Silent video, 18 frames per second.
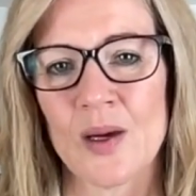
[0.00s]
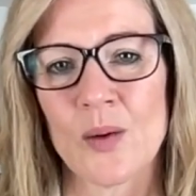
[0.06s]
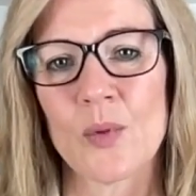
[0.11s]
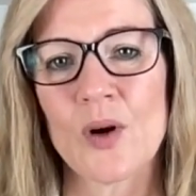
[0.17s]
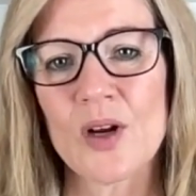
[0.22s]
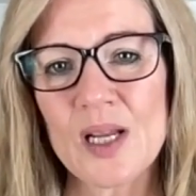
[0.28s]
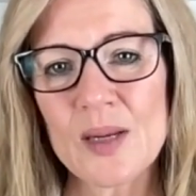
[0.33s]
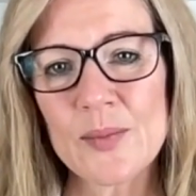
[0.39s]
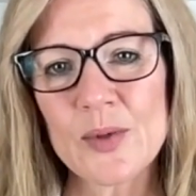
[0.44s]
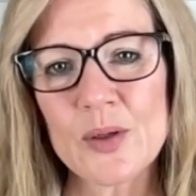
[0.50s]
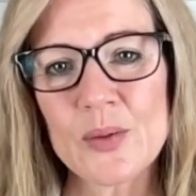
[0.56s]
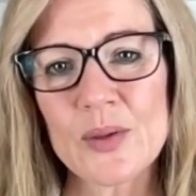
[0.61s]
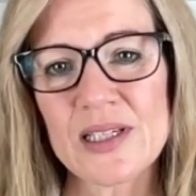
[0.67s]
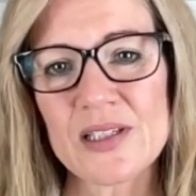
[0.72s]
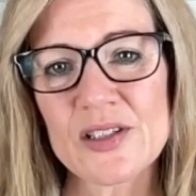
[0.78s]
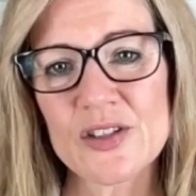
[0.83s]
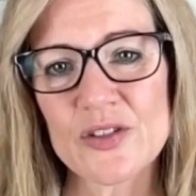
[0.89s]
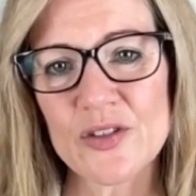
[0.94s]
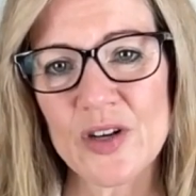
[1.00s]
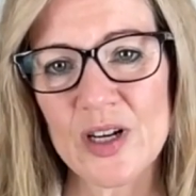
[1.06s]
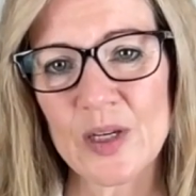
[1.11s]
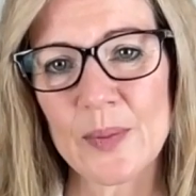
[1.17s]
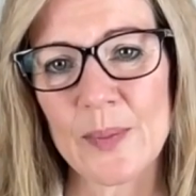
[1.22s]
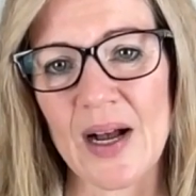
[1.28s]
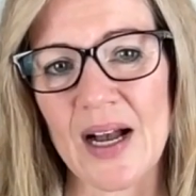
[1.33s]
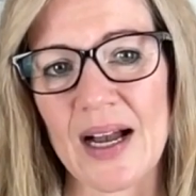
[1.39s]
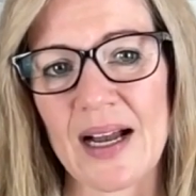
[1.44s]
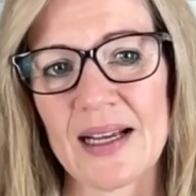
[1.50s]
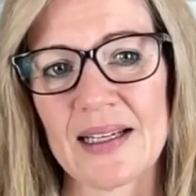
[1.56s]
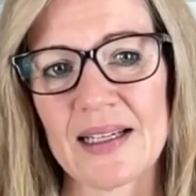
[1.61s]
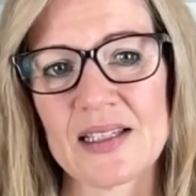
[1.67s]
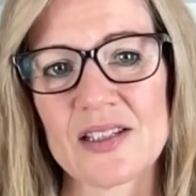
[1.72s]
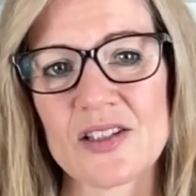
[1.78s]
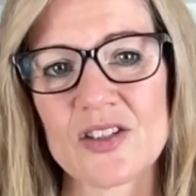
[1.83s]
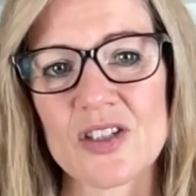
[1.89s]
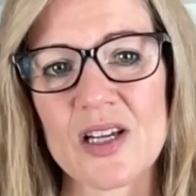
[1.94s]
What I'm always struck by
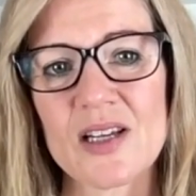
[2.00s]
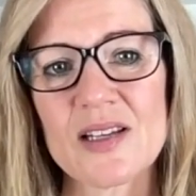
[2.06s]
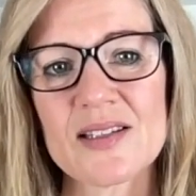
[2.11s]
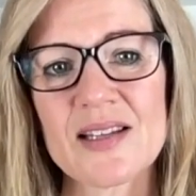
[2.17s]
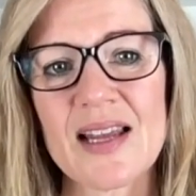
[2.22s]
is just